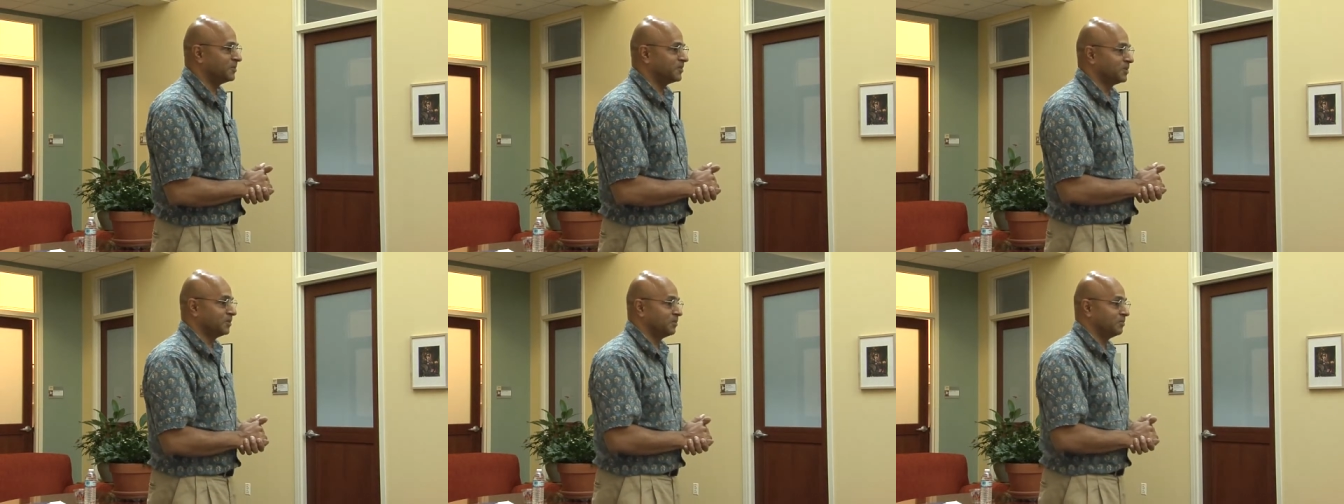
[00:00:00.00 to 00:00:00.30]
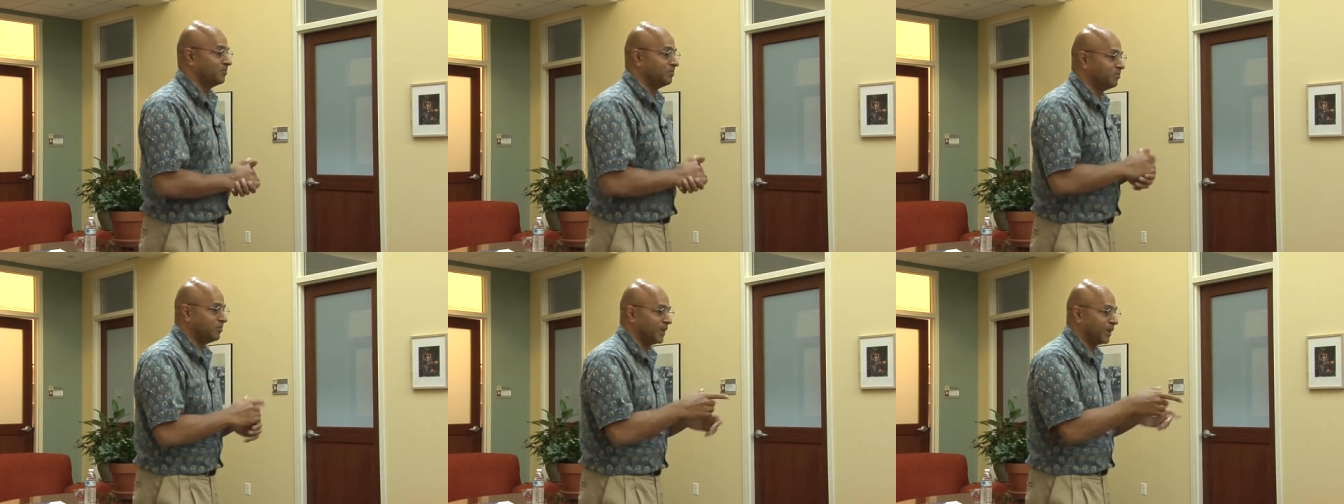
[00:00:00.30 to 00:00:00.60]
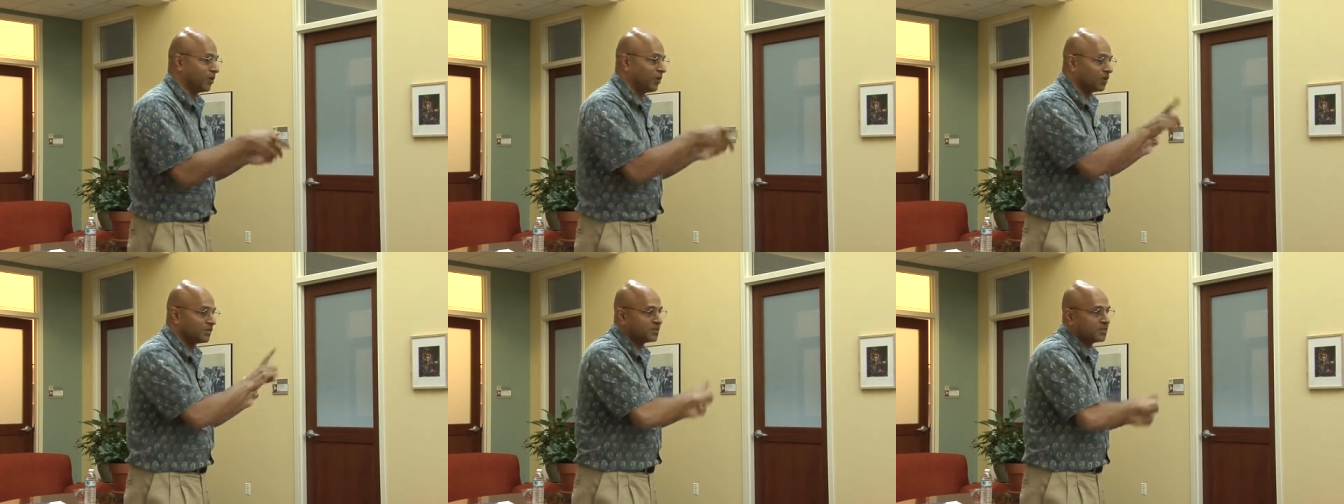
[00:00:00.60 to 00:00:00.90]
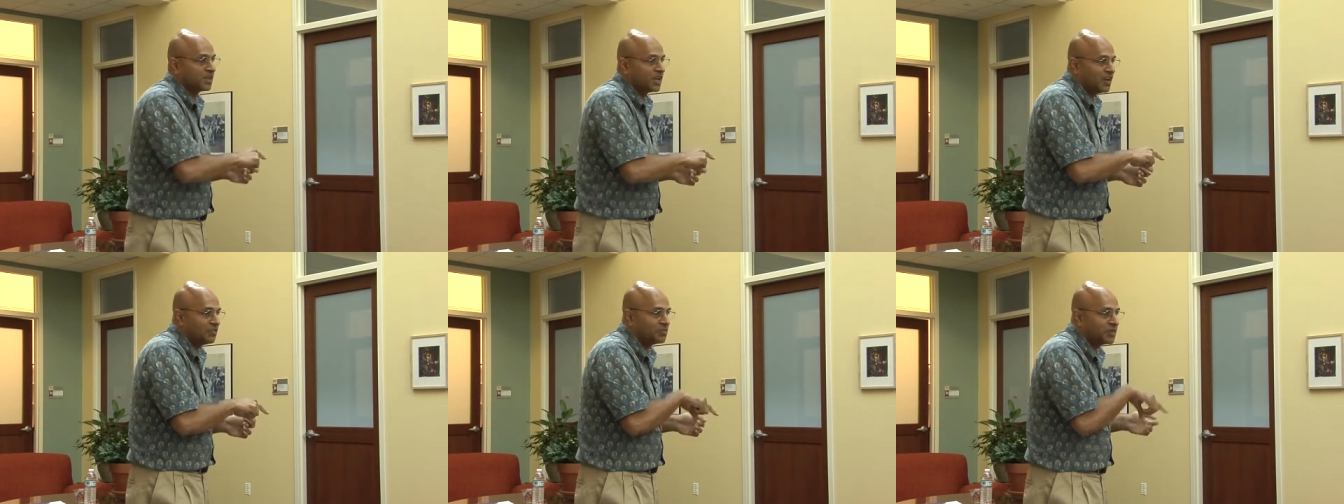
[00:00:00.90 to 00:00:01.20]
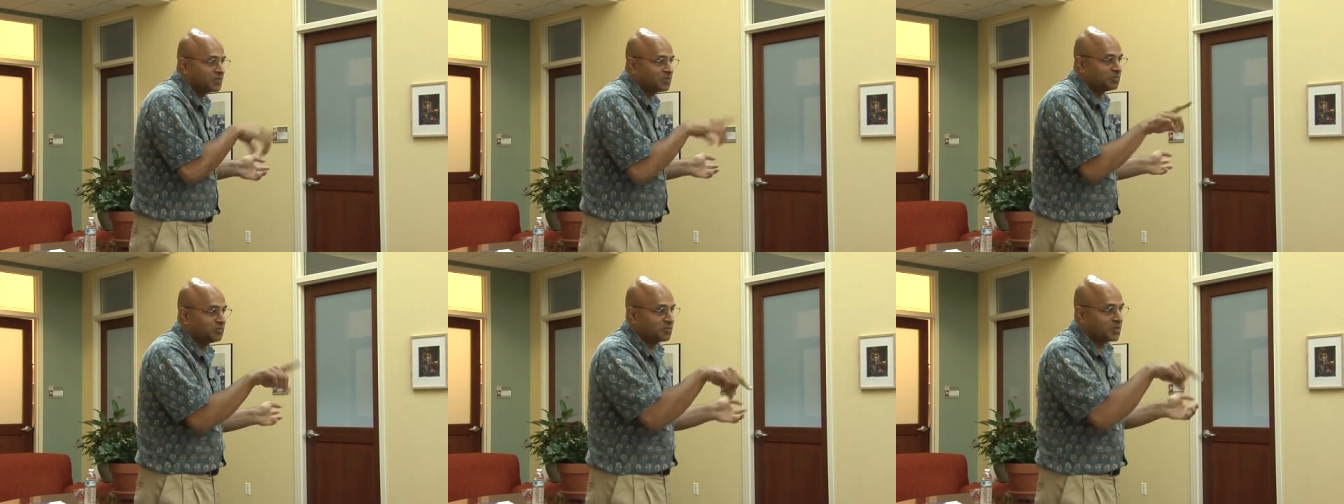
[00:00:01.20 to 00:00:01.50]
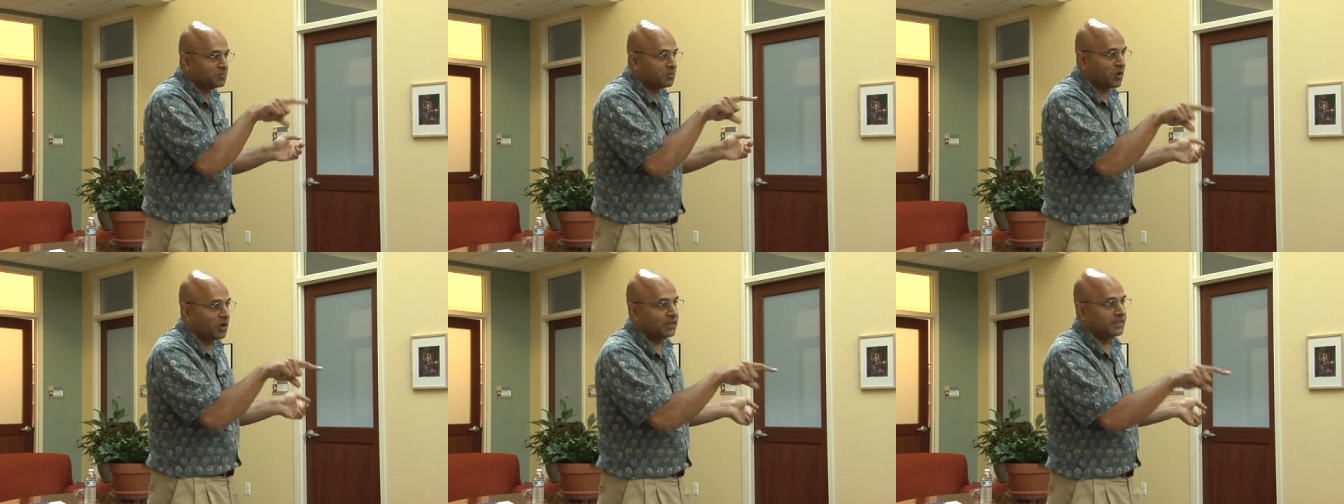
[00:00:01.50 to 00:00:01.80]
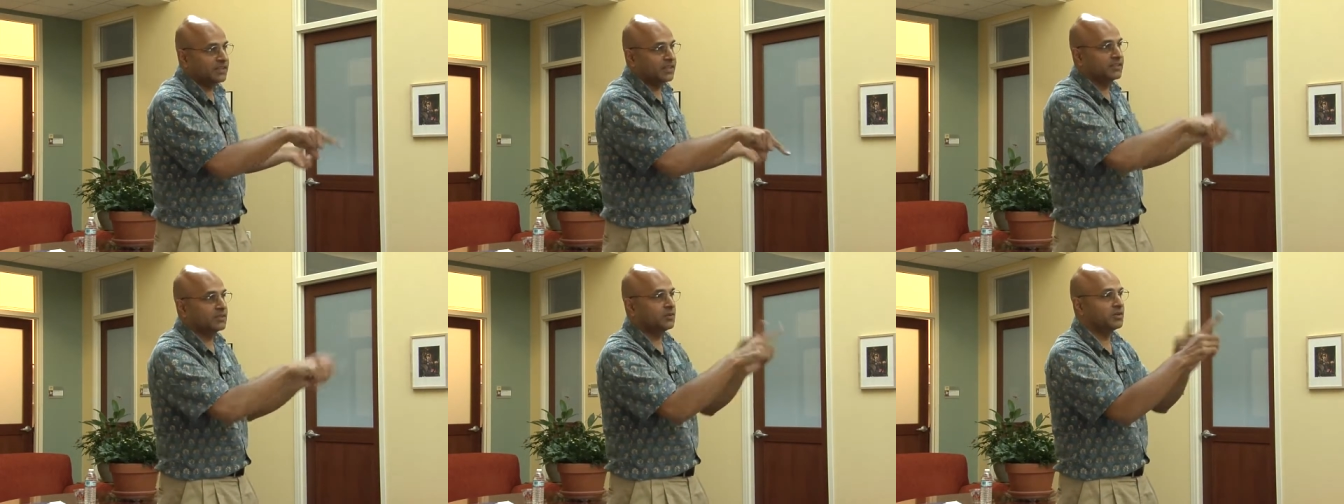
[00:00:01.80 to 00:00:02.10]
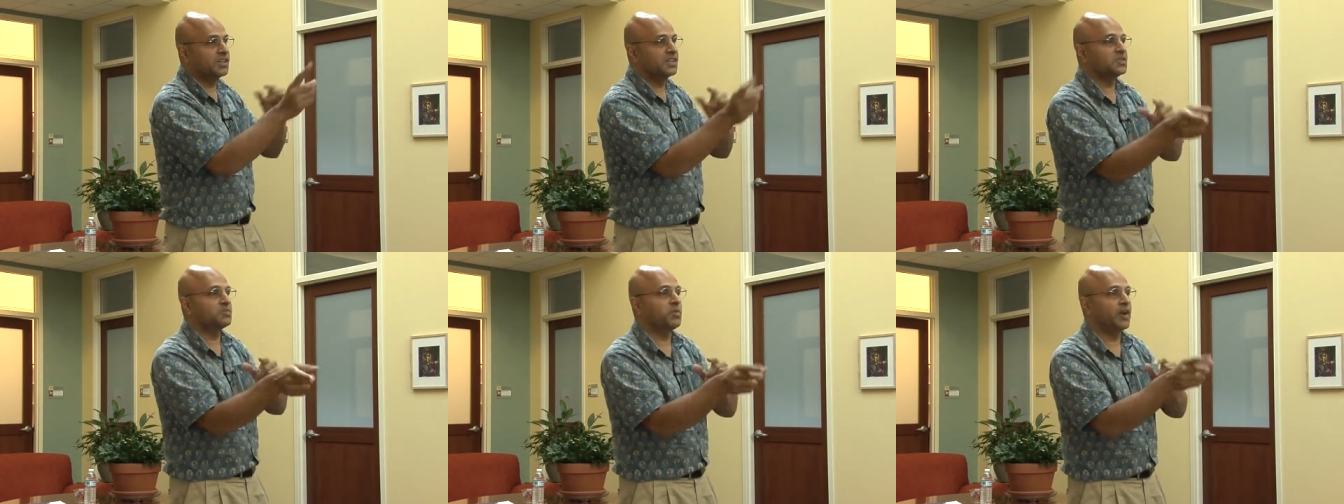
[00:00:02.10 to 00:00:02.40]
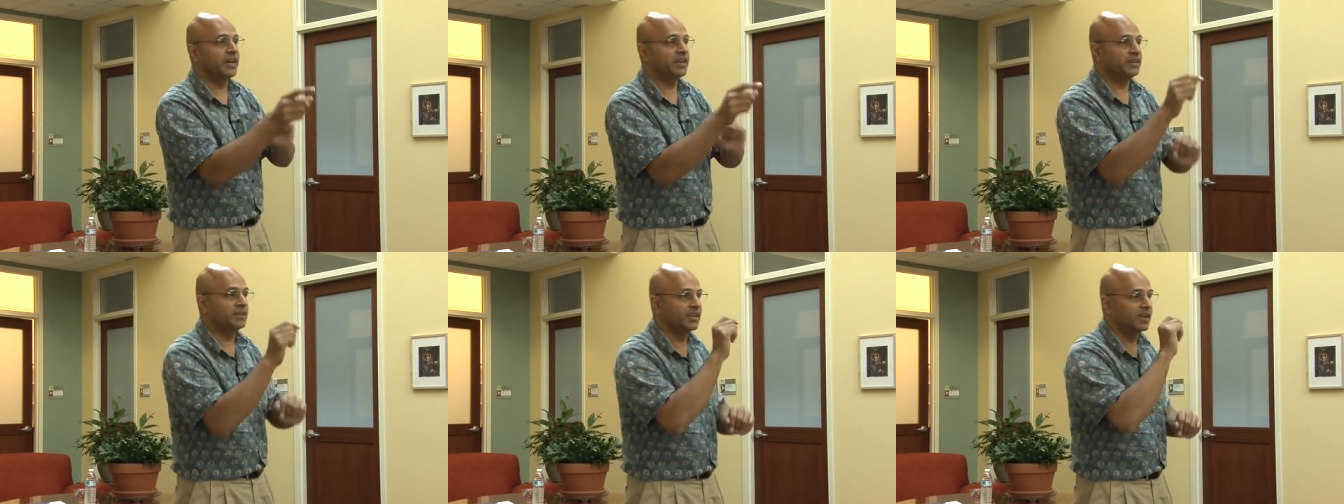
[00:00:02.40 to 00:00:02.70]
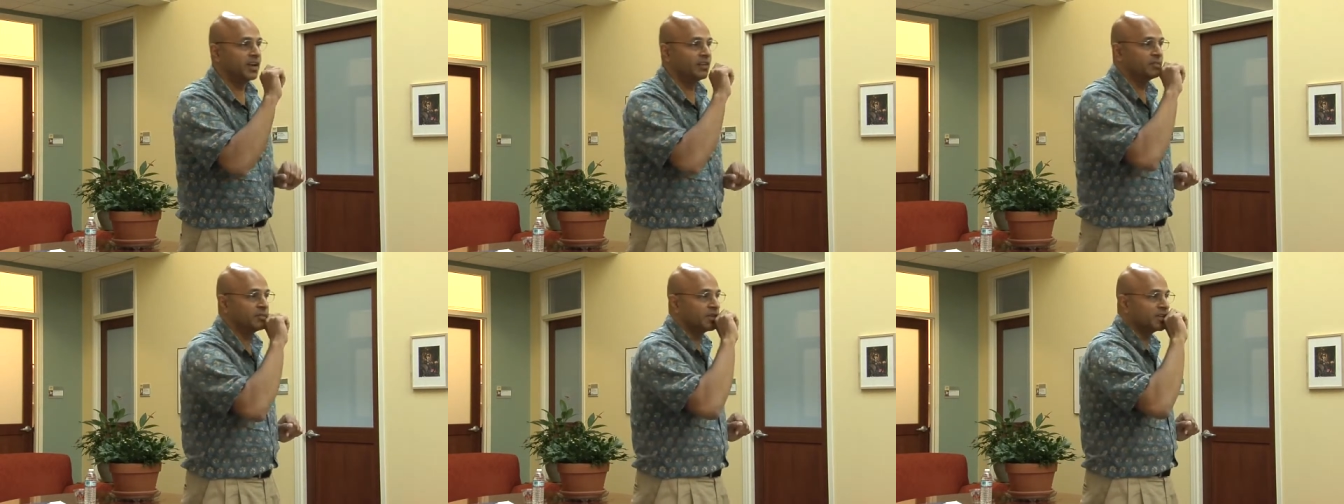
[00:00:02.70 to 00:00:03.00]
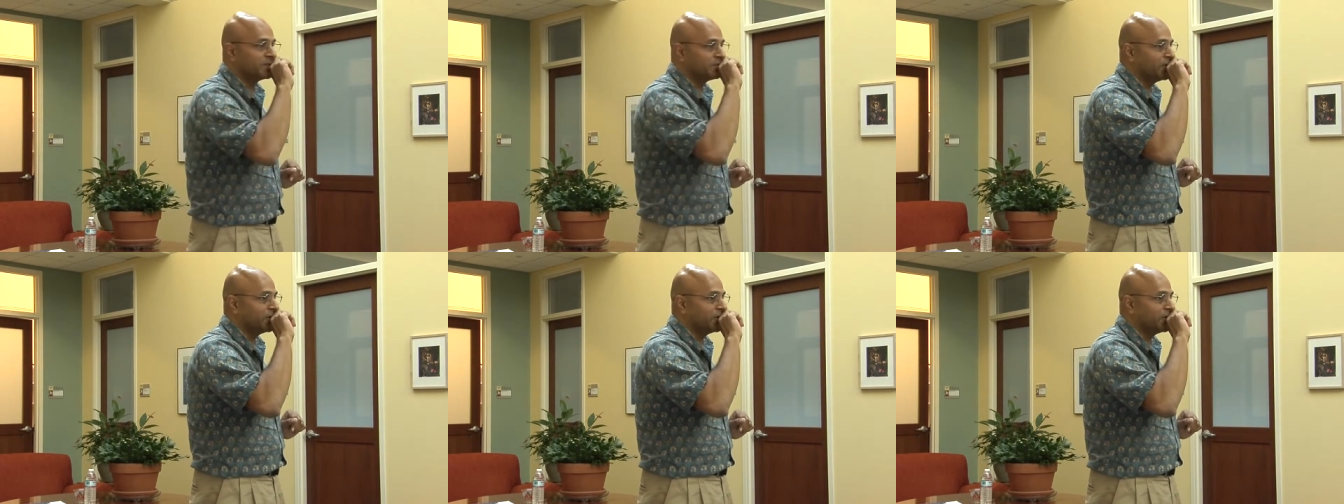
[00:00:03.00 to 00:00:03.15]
so because of the government's policies or despite the government's